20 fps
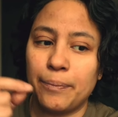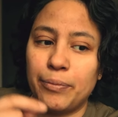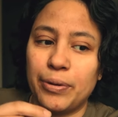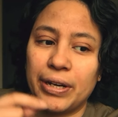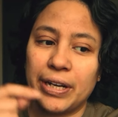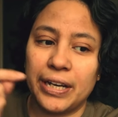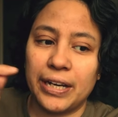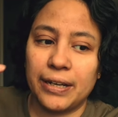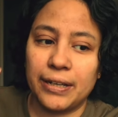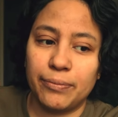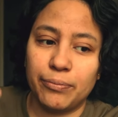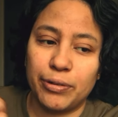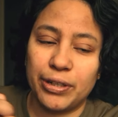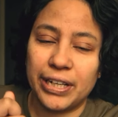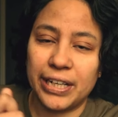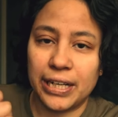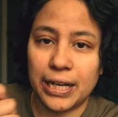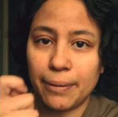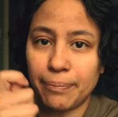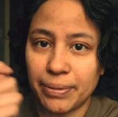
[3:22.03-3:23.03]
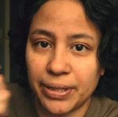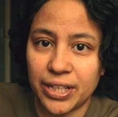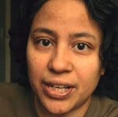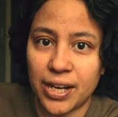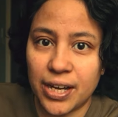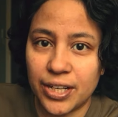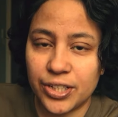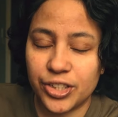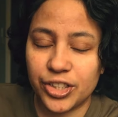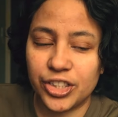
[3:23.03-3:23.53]
bring it up a
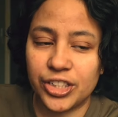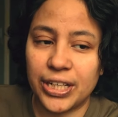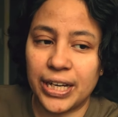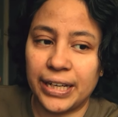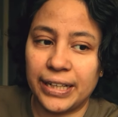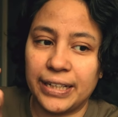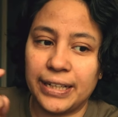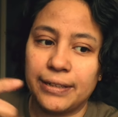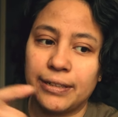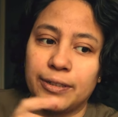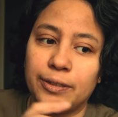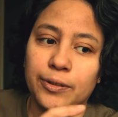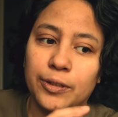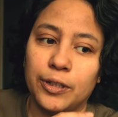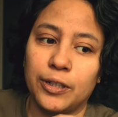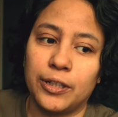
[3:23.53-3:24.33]
notch and like